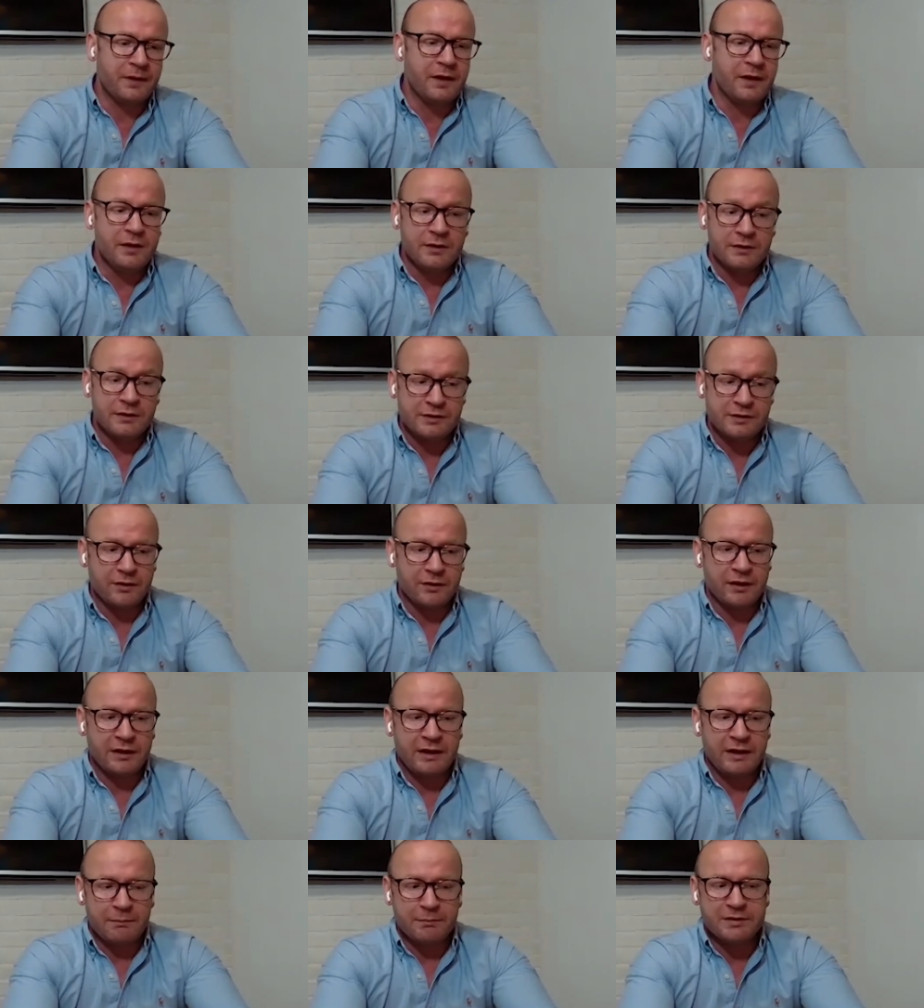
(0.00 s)
So
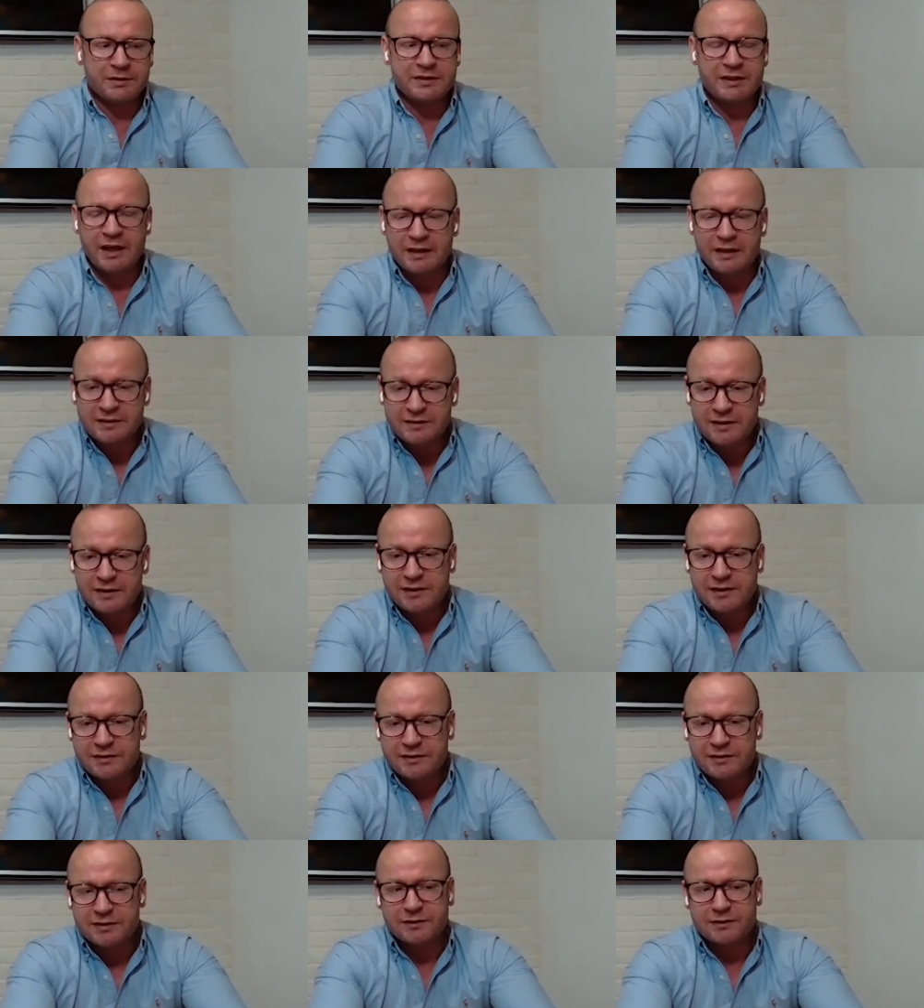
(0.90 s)
again, besides
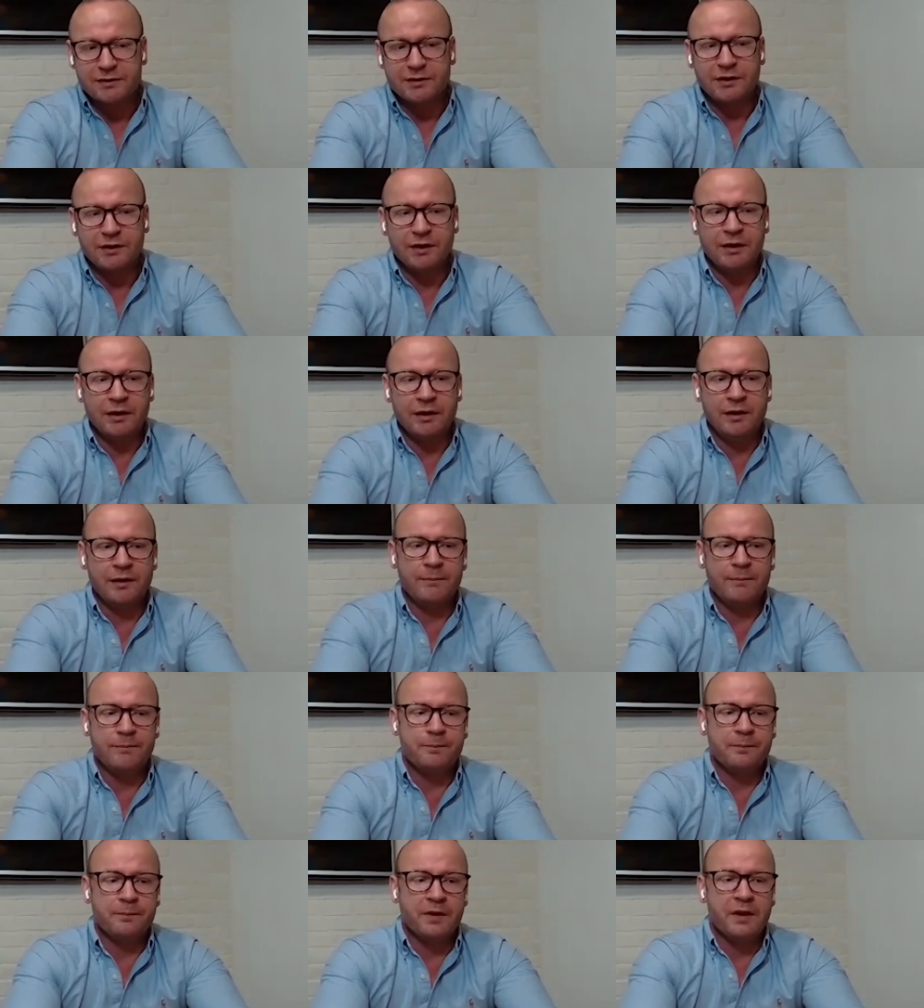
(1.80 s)
this,
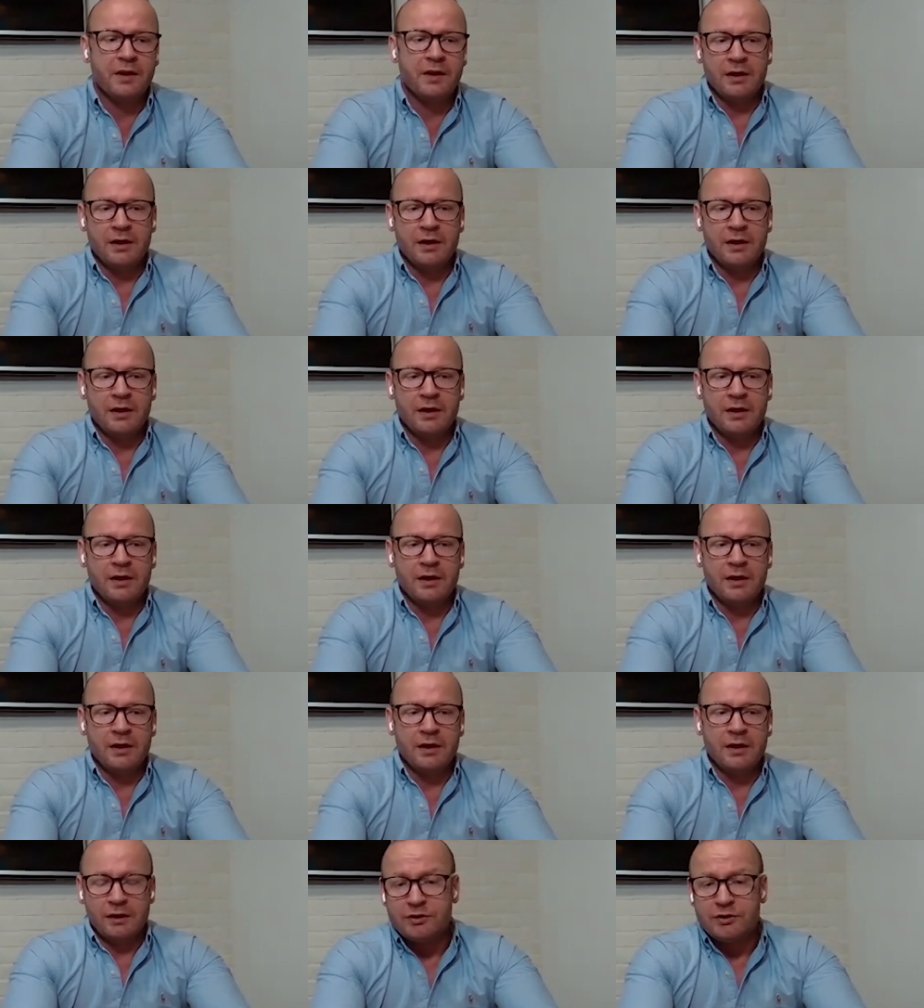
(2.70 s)
you
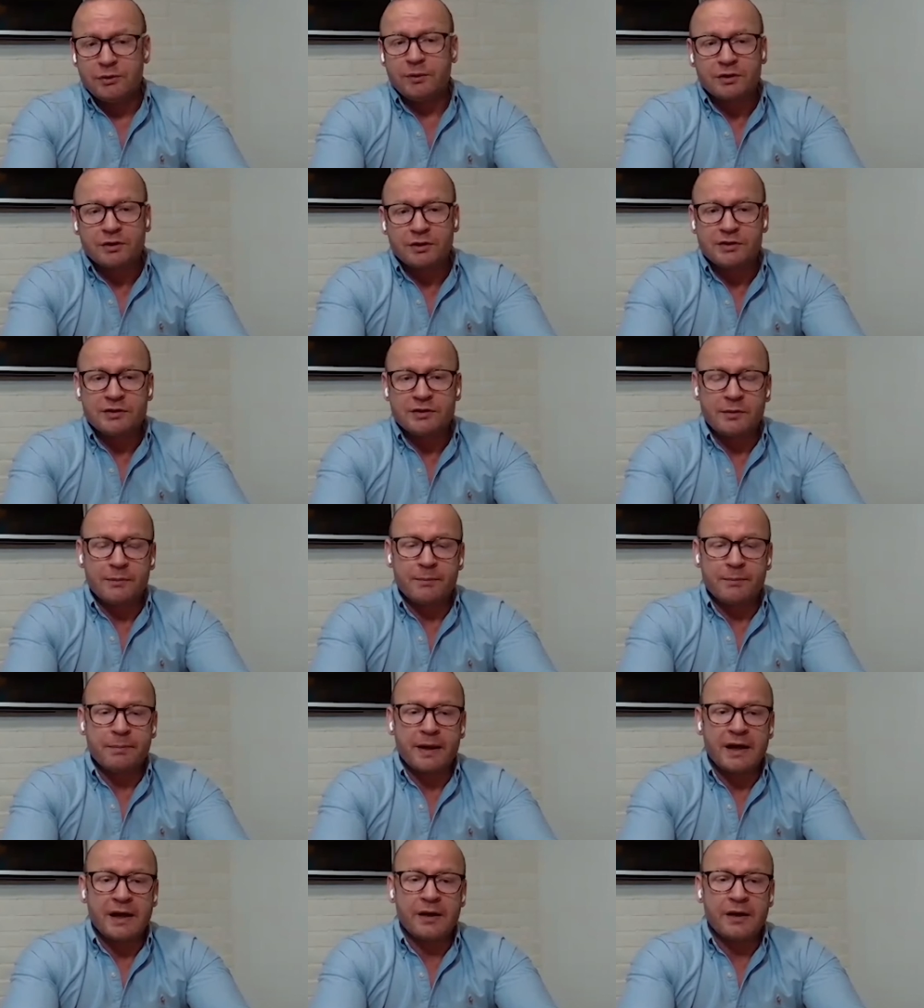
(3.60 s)
do research
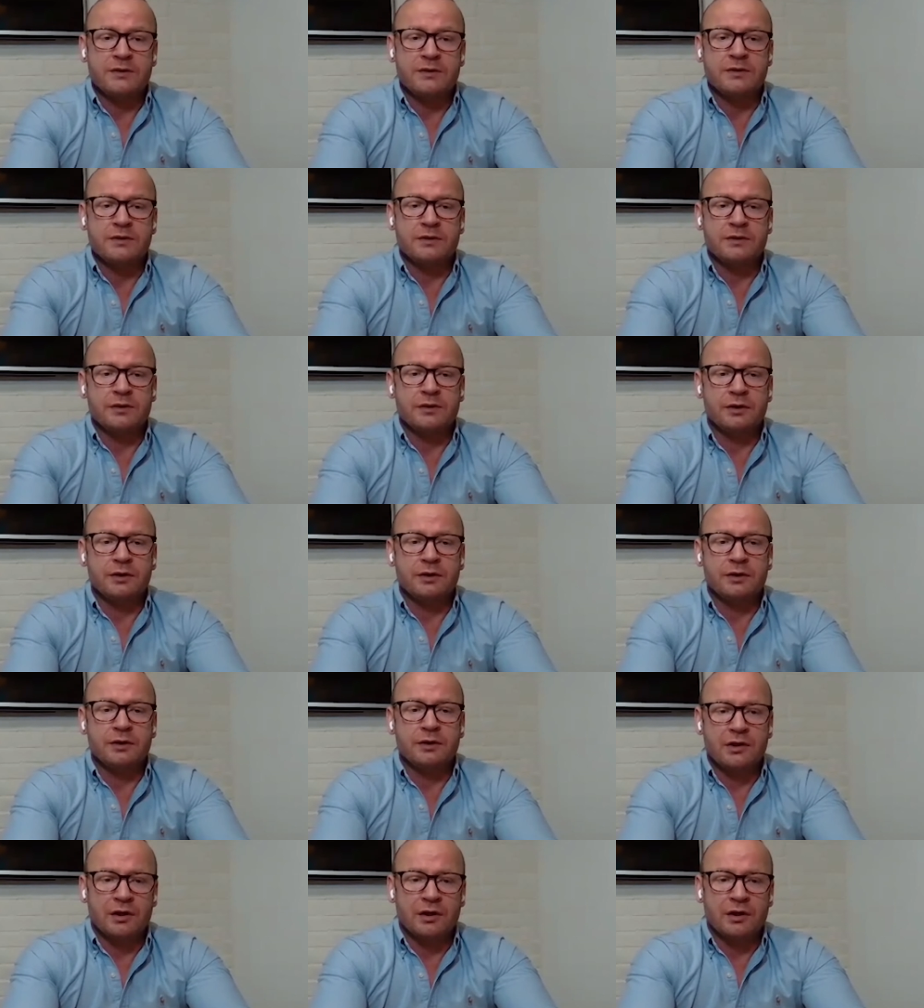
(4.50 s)
about your
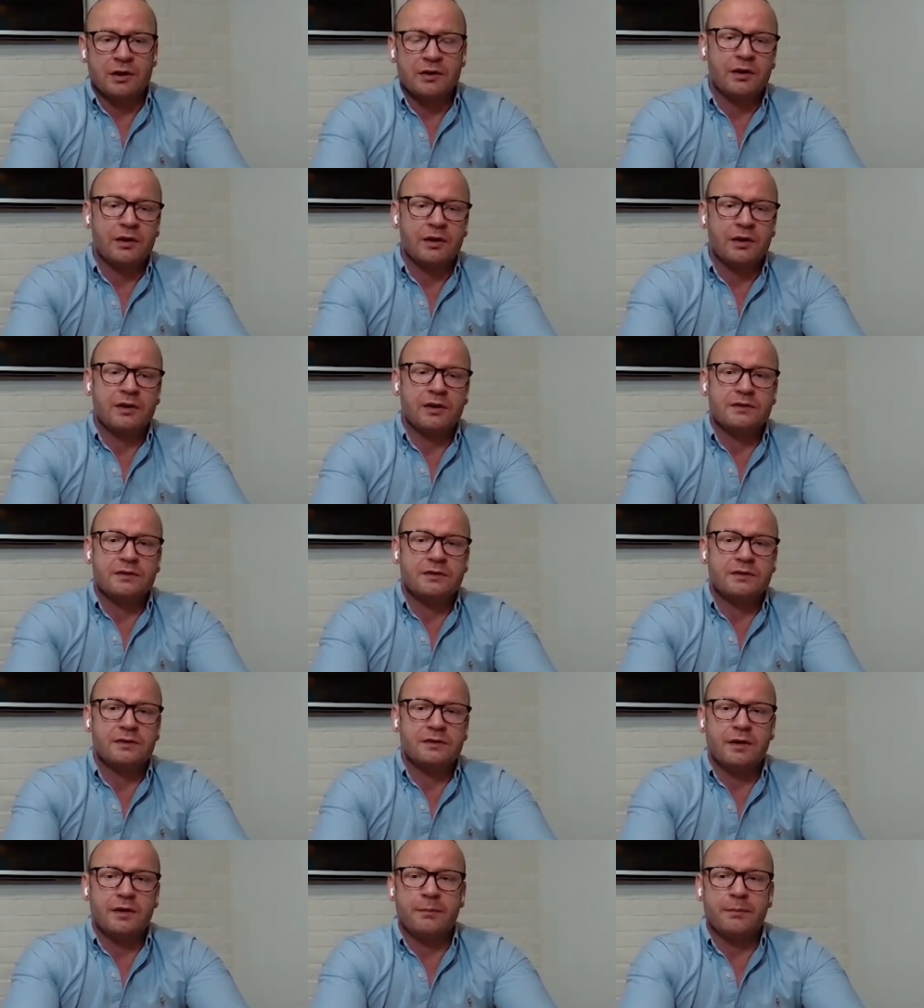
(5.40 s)
target audience,
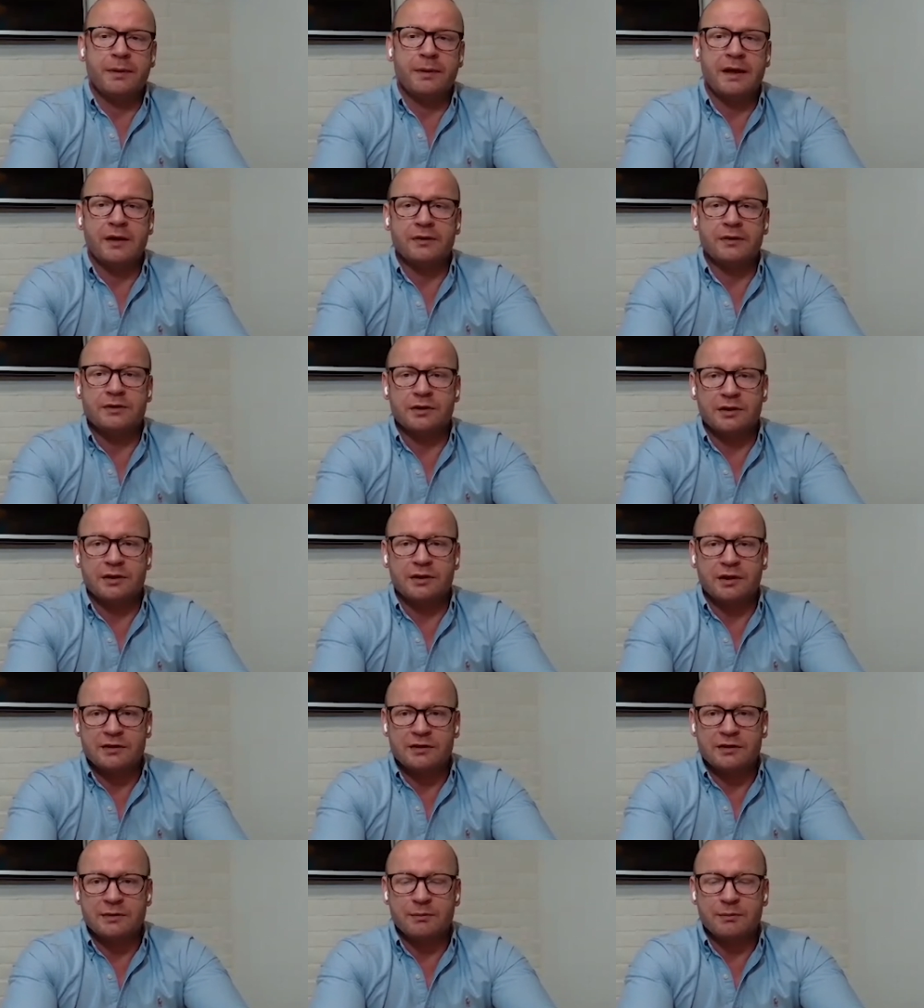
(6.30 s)
about your customer
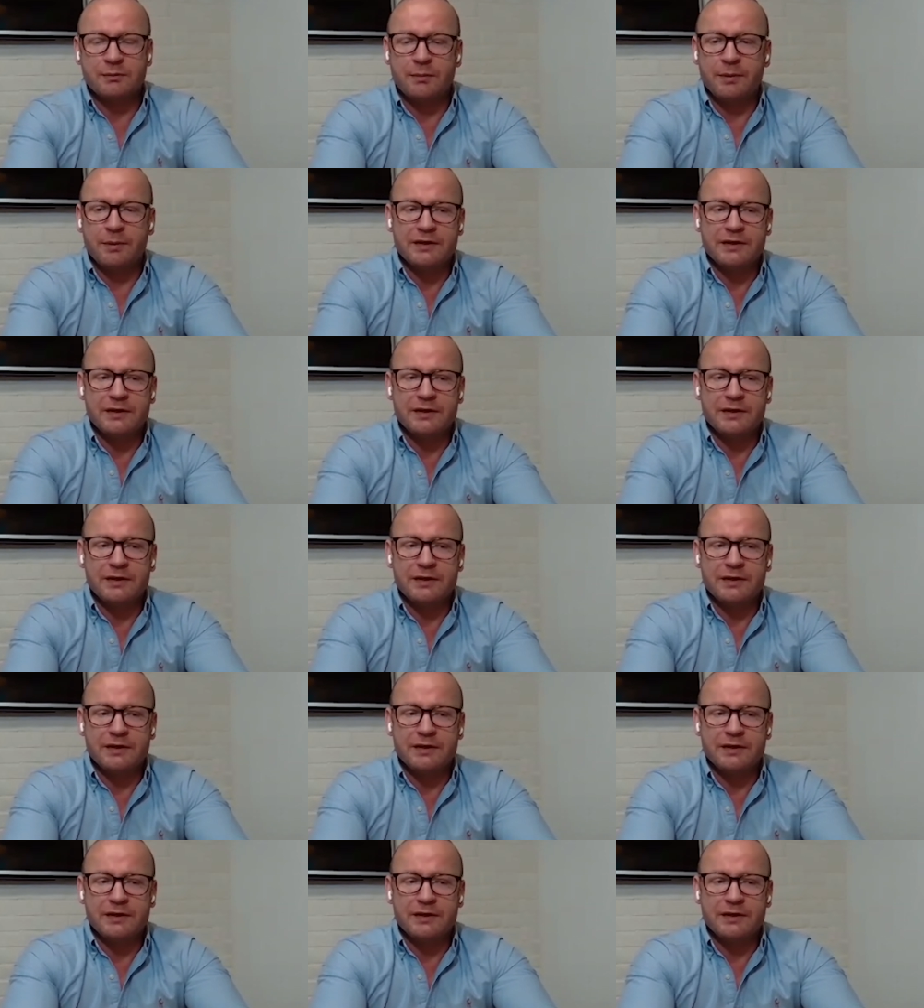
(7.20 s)
base.